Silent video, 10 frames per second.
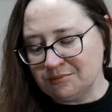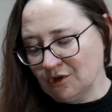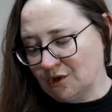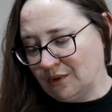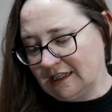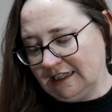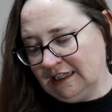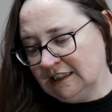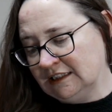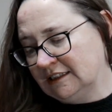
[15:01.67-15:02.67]
more quickly.
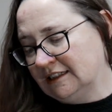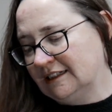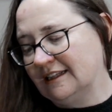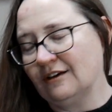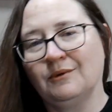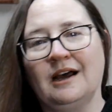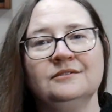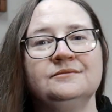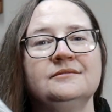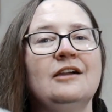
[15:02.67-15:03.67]

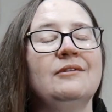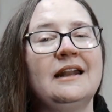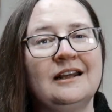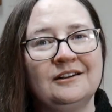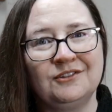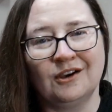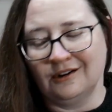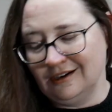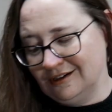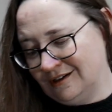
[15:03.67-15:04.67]
Well, I ran out of
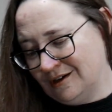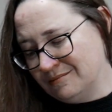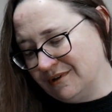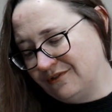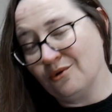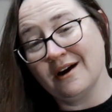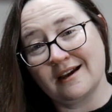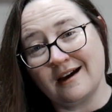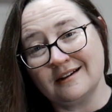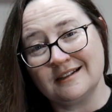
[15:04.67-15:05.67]
yarn before I
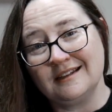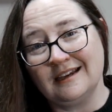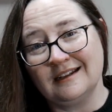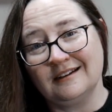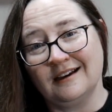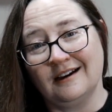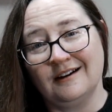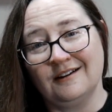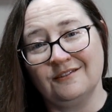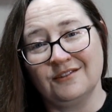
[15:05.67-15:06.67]
got to the end
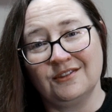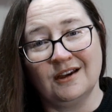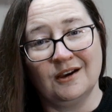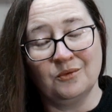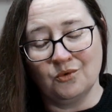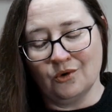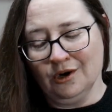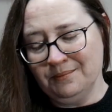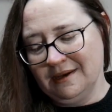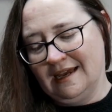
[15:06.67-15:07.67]
of the
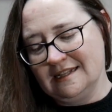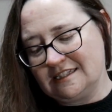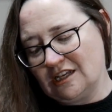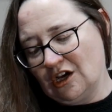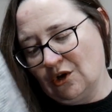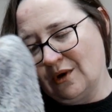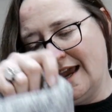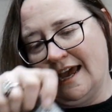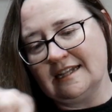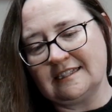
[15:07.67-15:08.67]
warp, and so I
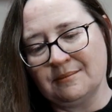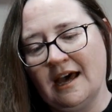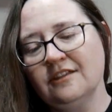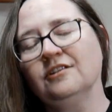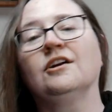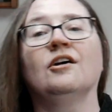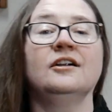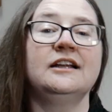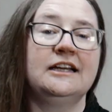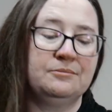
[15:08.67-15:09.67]
had some other
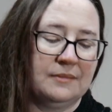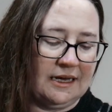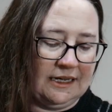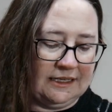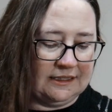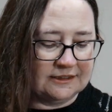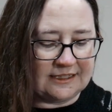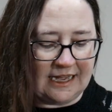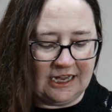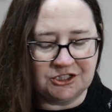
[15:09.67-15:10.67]
yarn in my
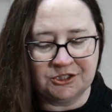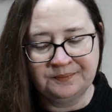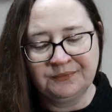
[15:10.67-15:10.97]
stash.